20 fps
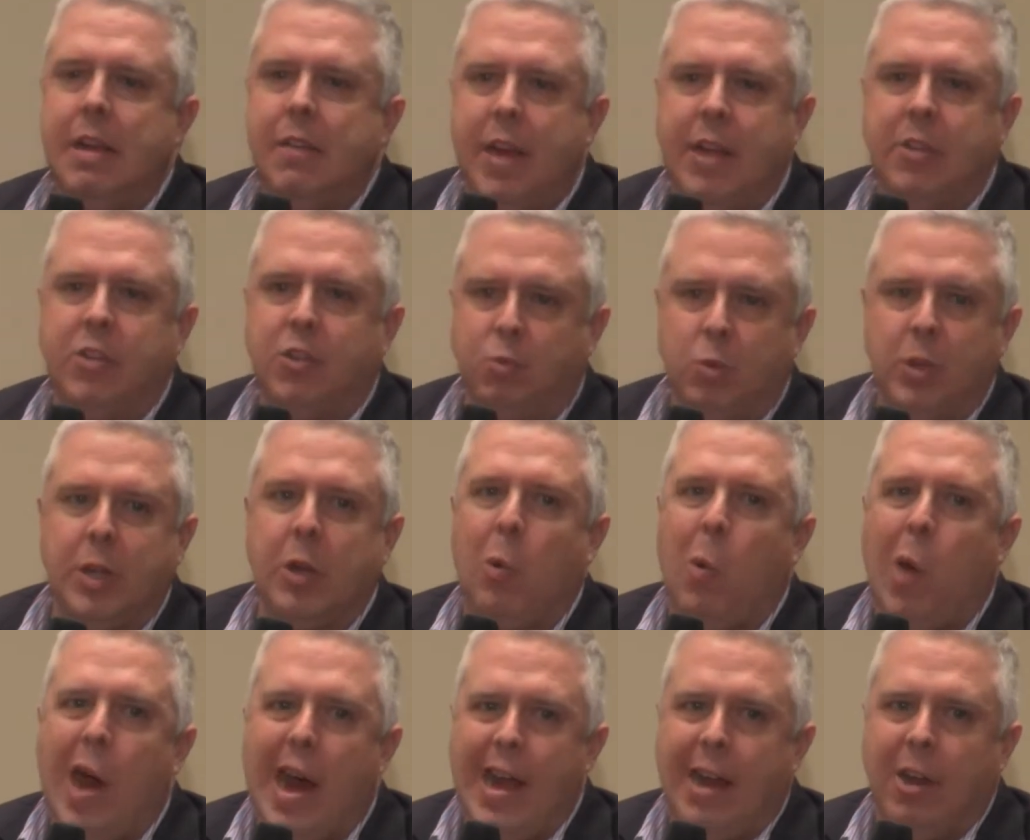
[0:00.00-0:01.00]
that just
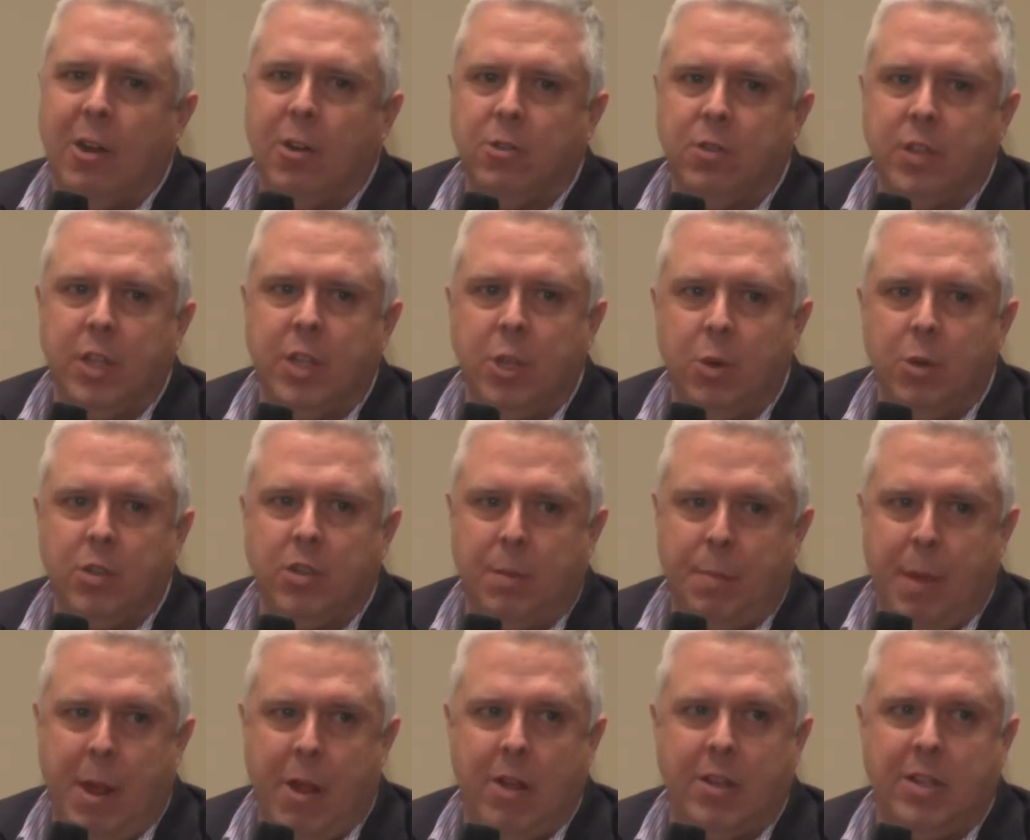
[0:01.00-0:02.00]
requires that you as the
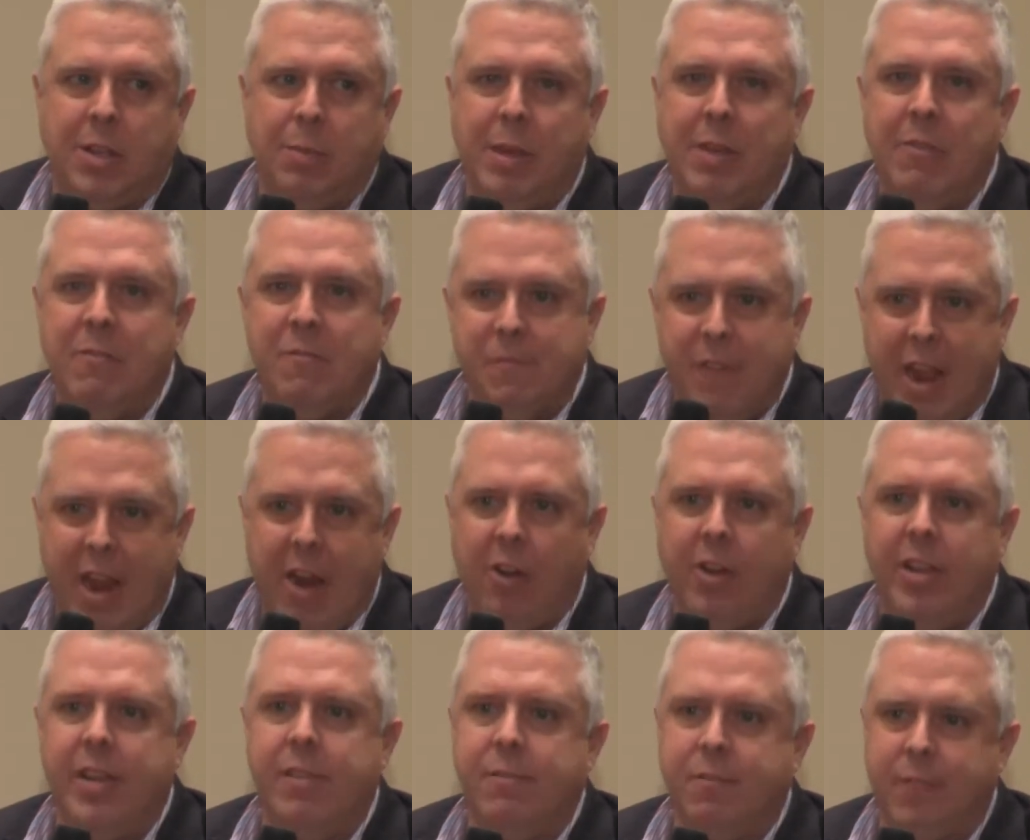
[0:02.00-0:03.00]
parent to be
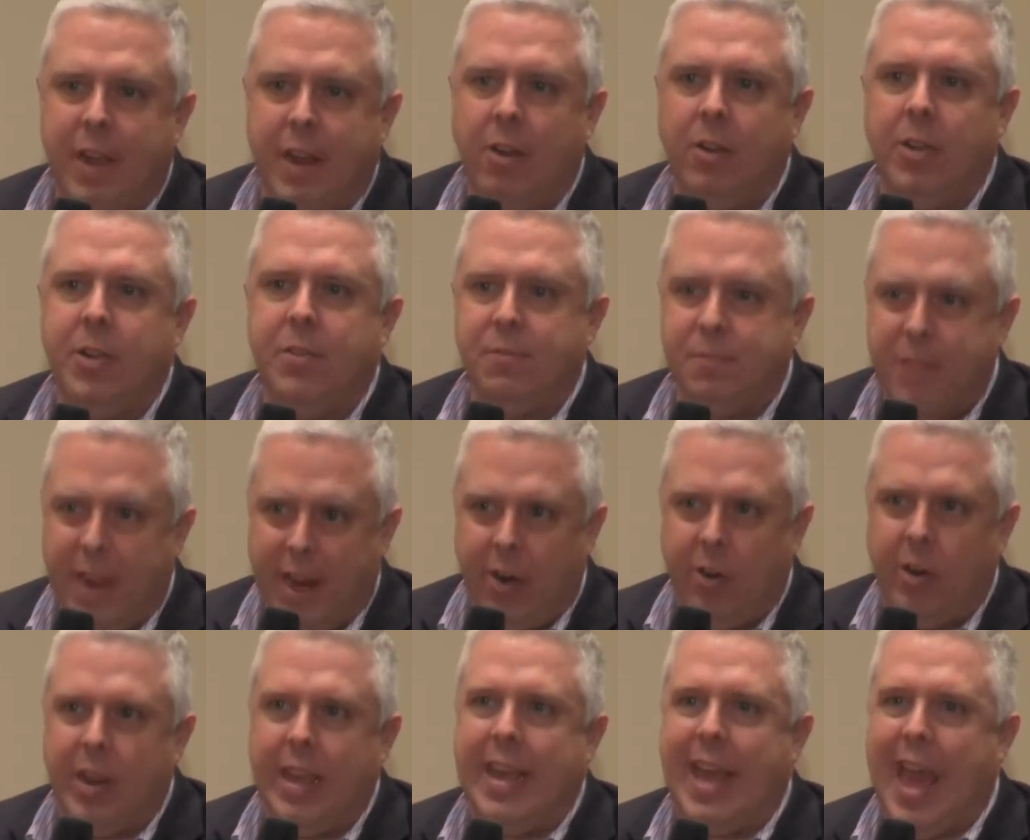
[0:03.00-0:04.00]
very, very,
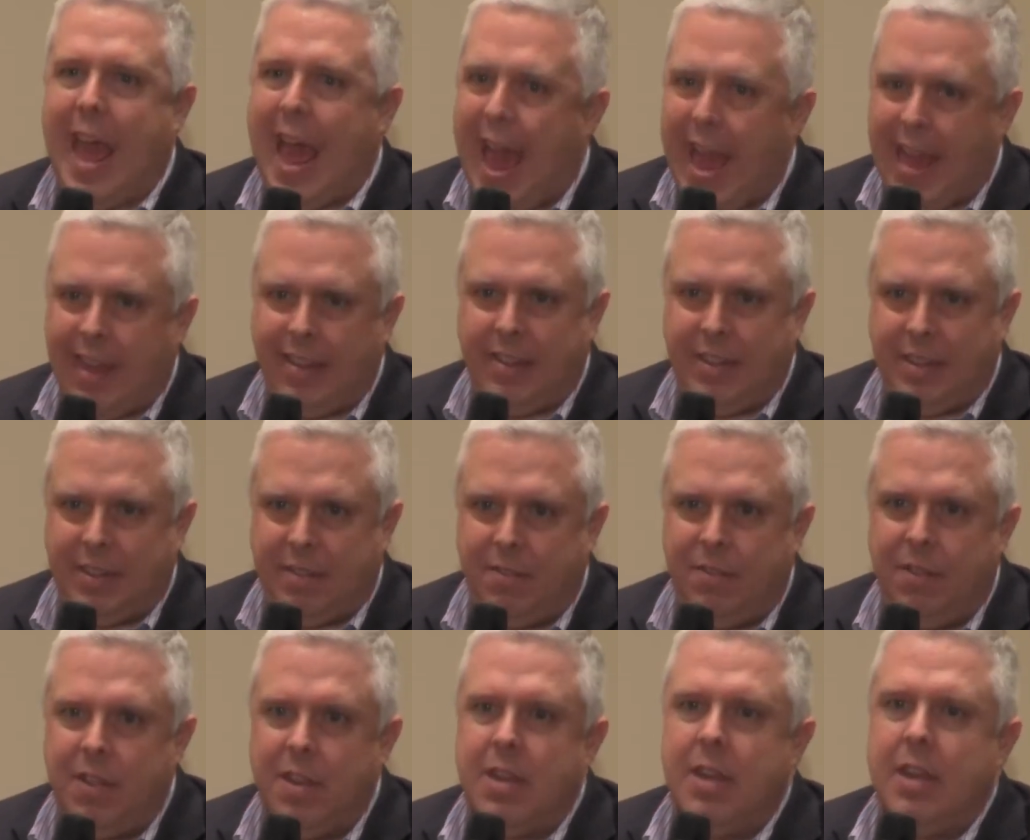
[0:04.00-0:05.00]
very
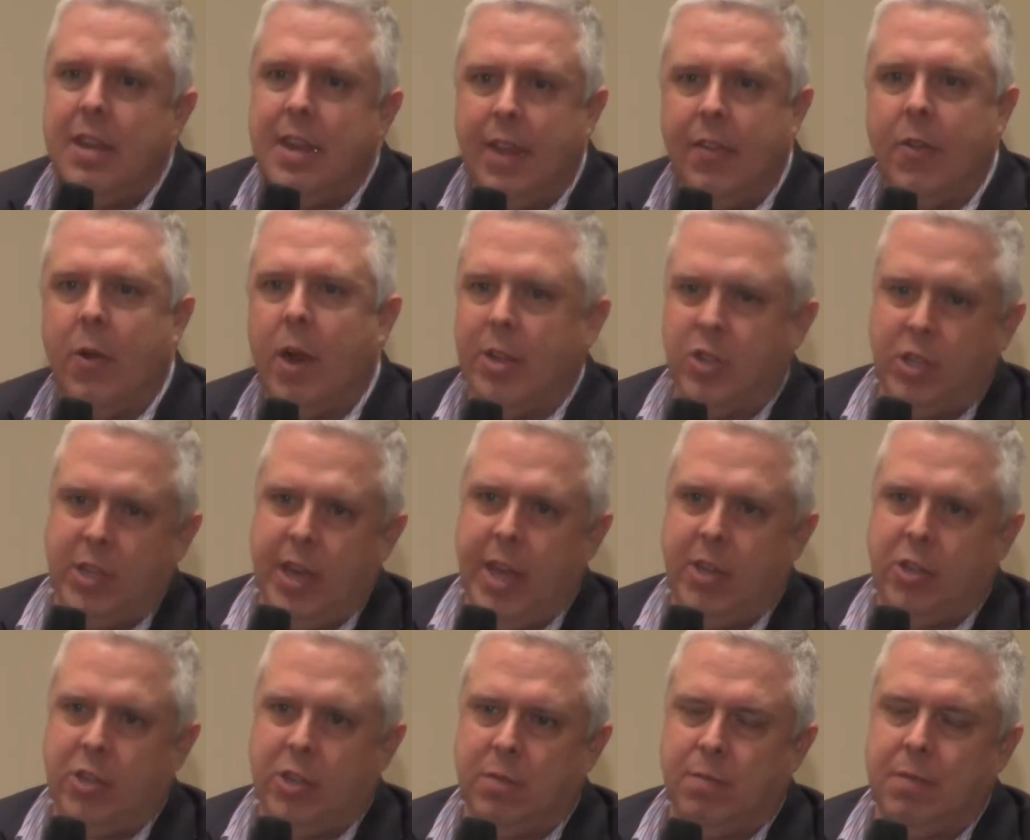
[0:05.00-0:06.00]
active in their
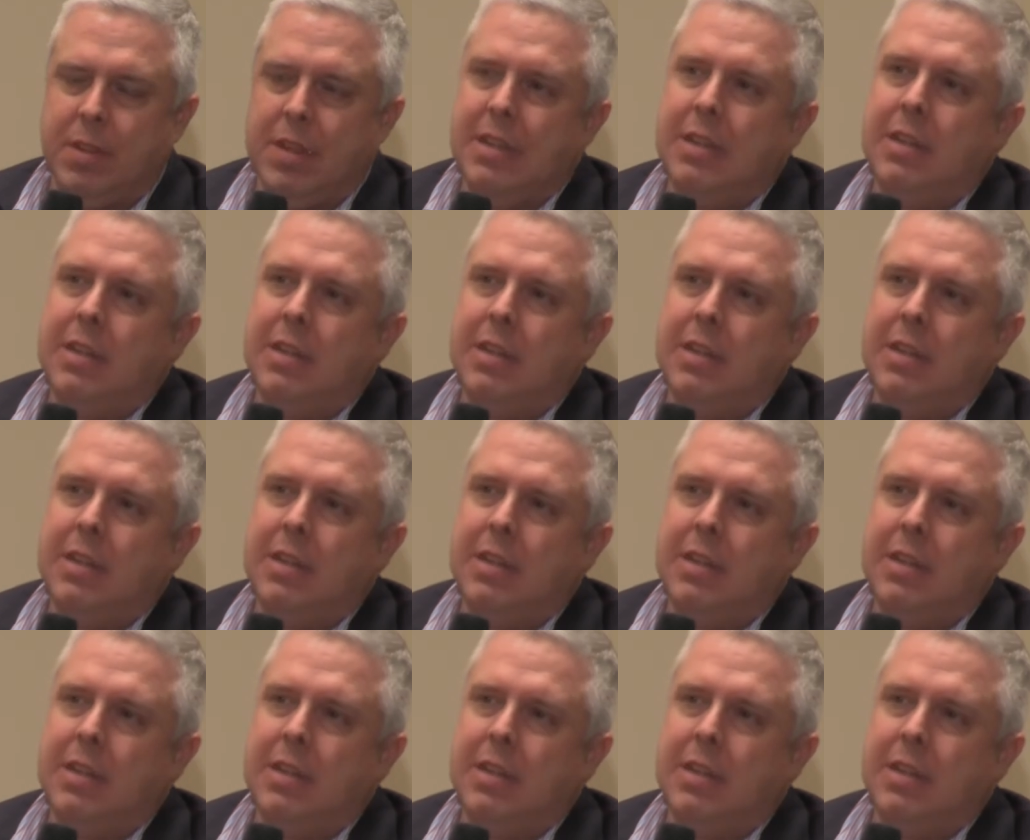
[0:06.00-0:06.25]
education.